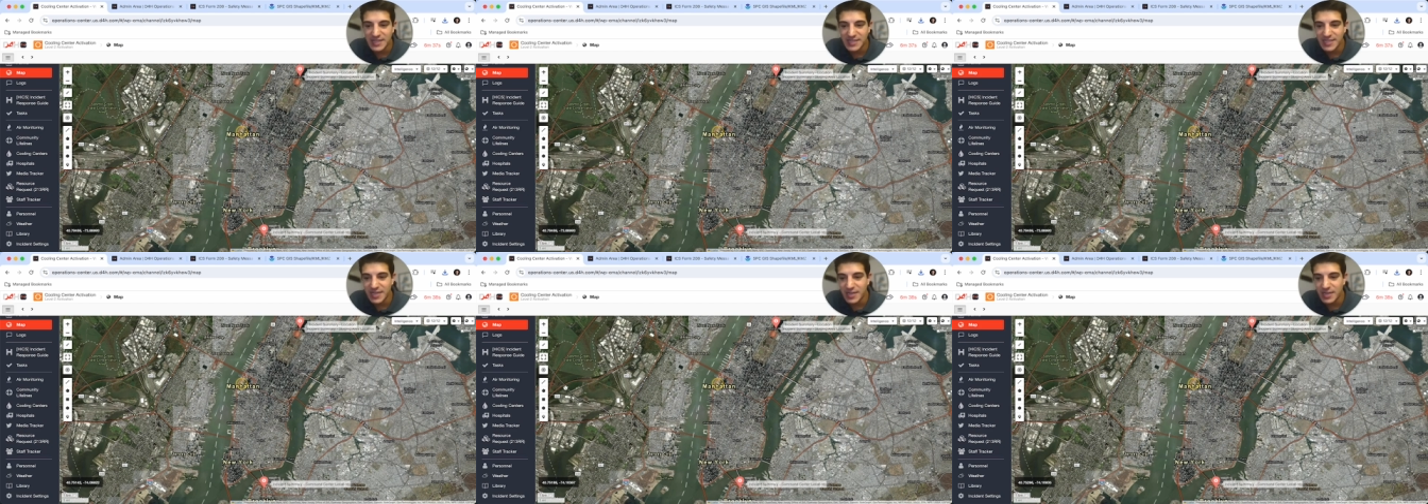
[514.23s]

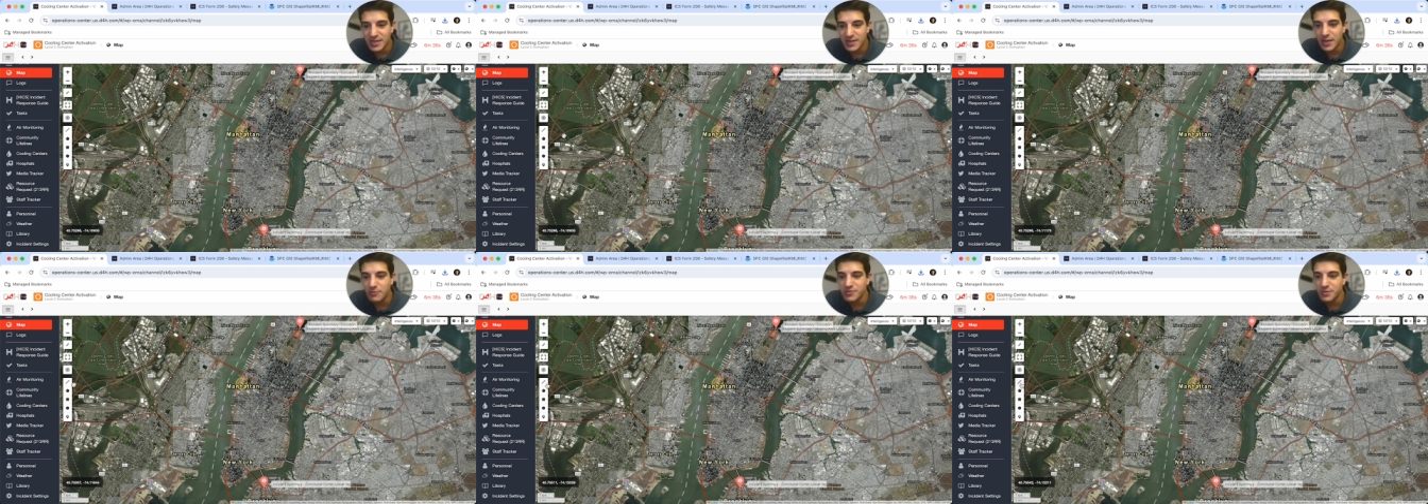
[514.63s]

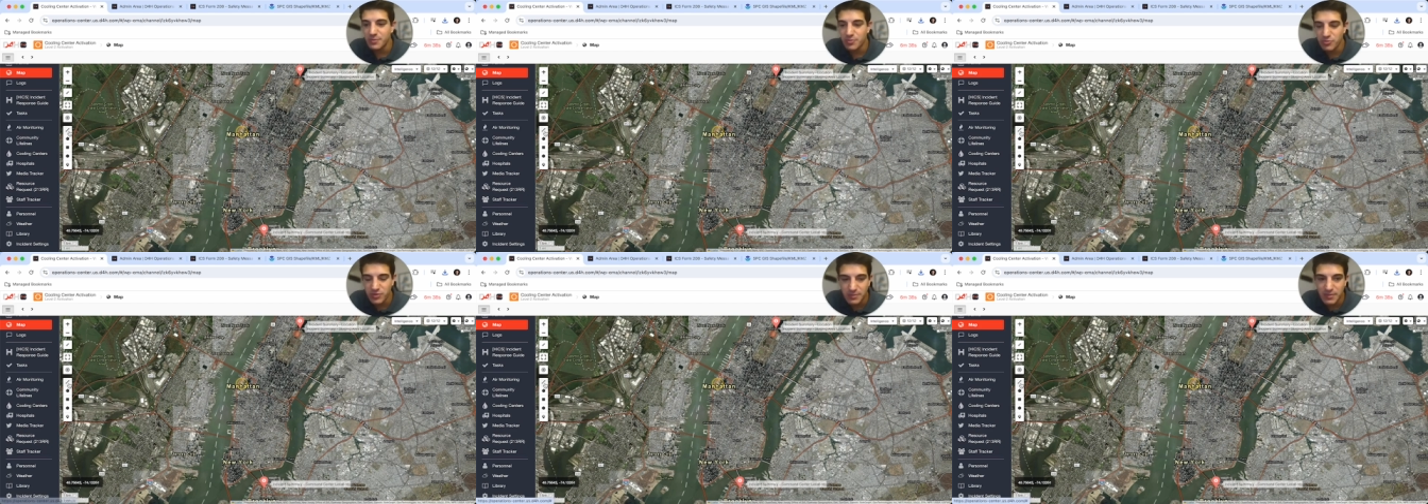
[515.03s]
data. It was a
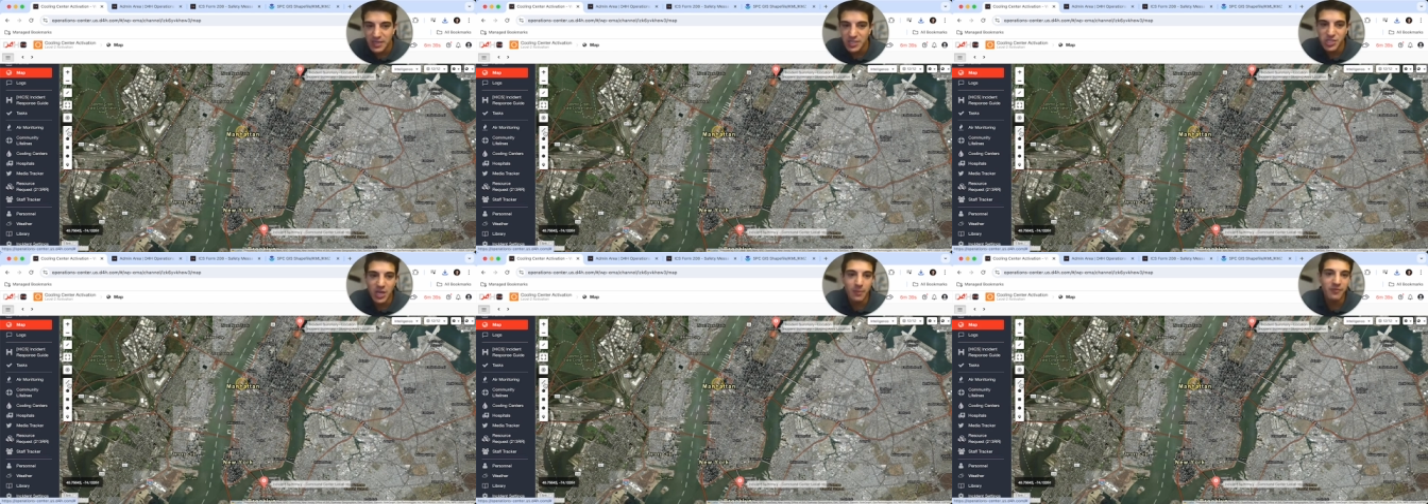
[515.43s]
pre-made
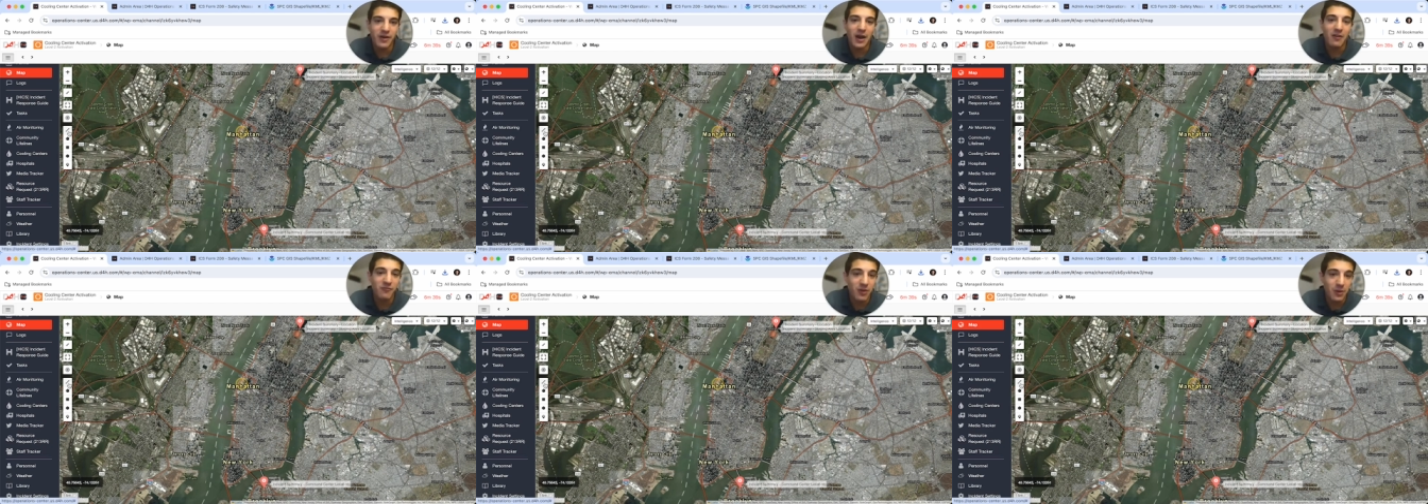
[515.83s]

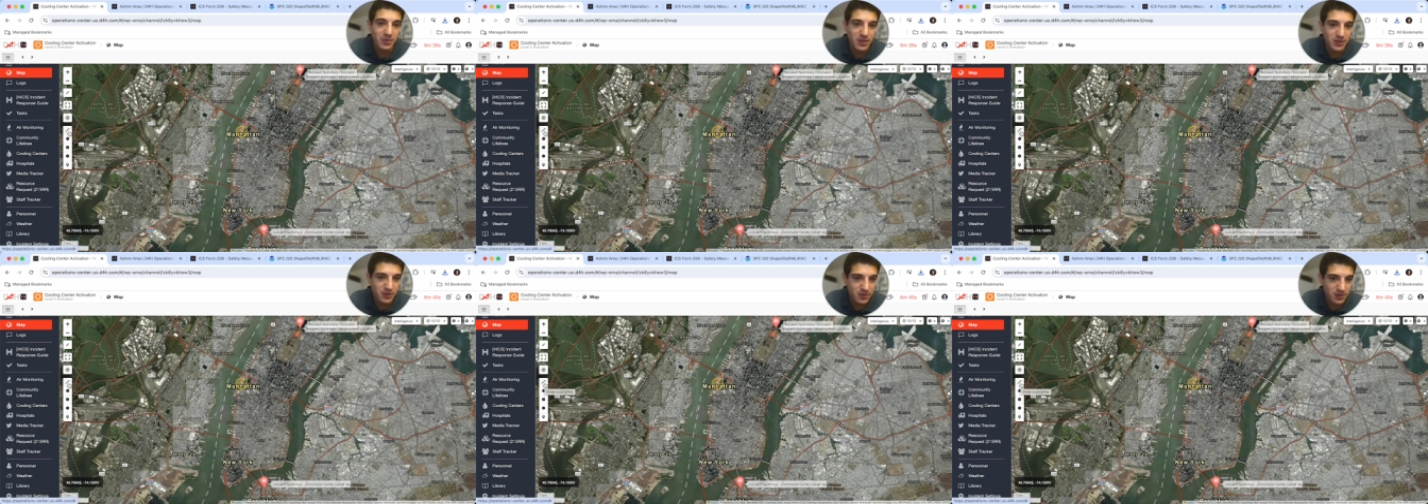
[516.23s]
shapefile from
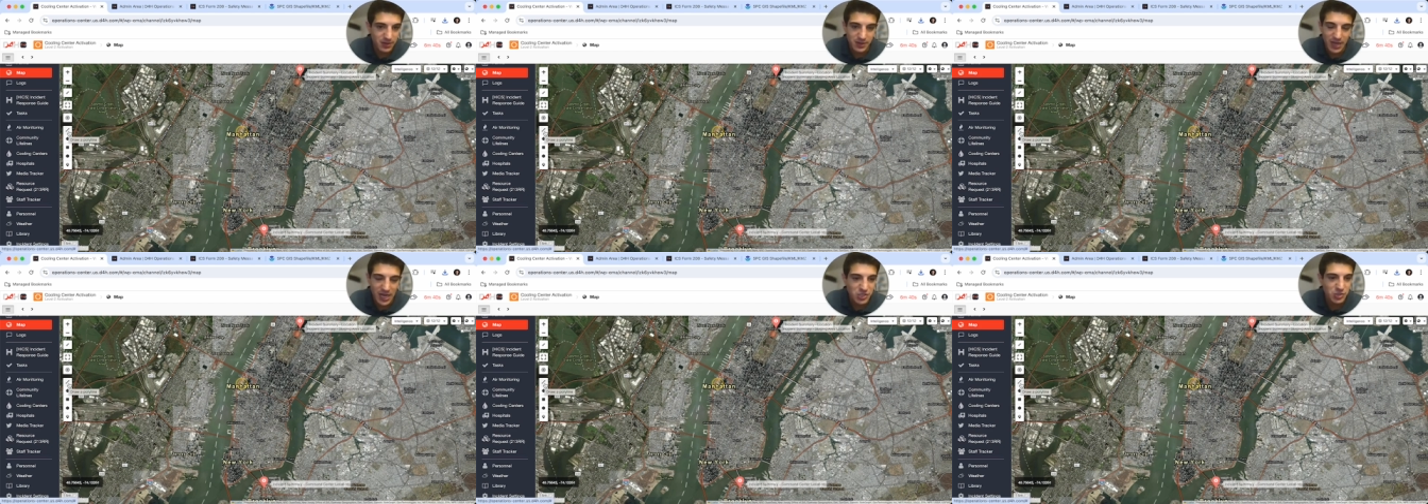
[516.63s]
the
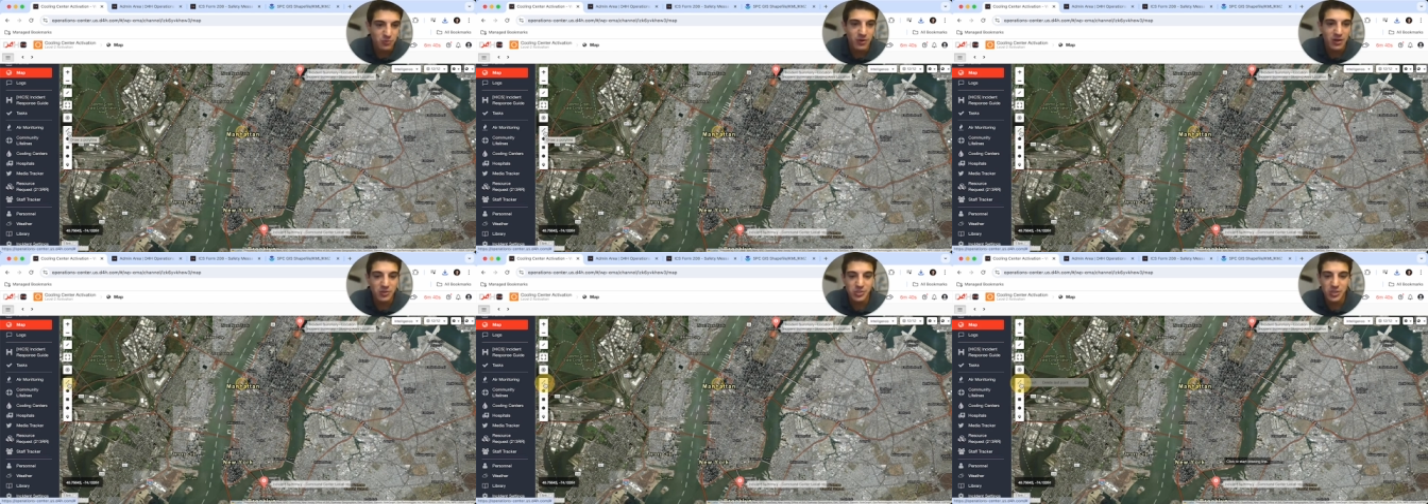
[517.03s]
National
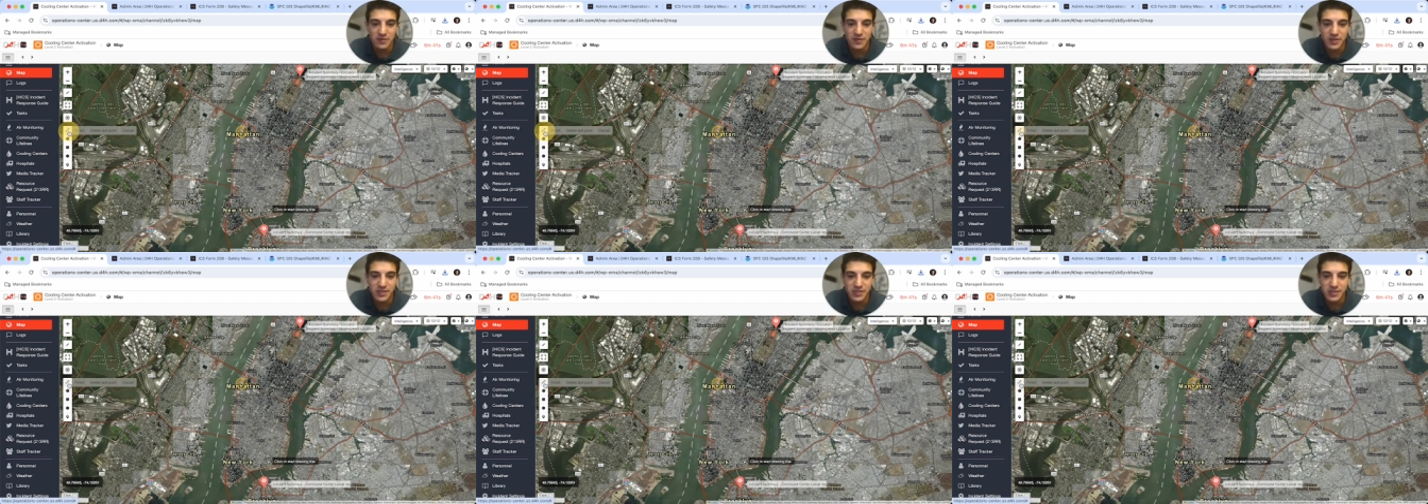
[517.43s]
Weather
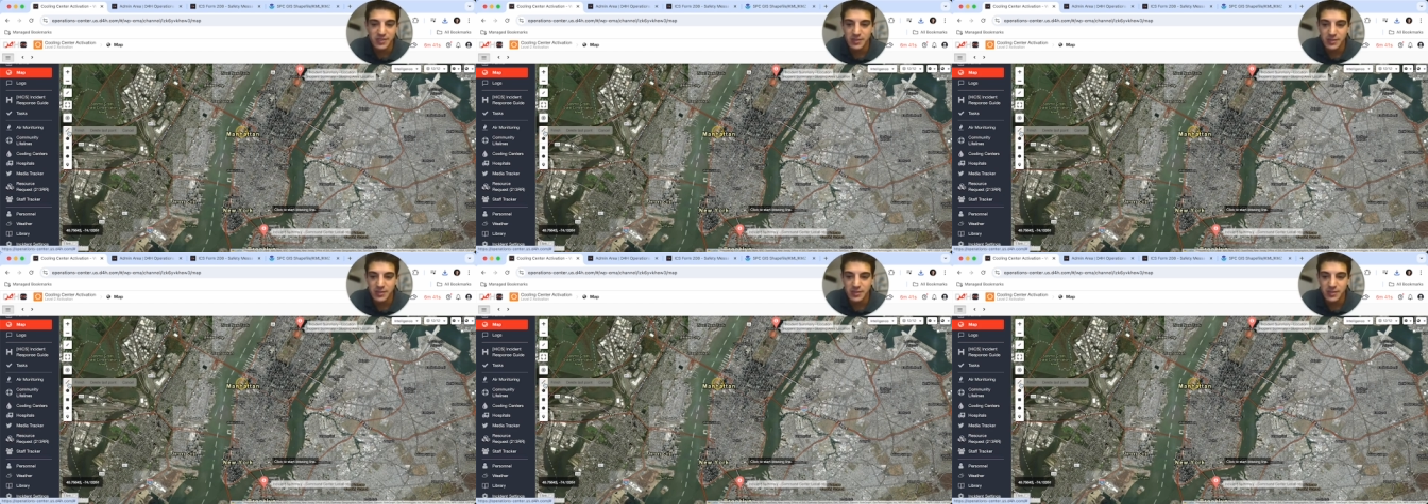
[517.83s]
Service.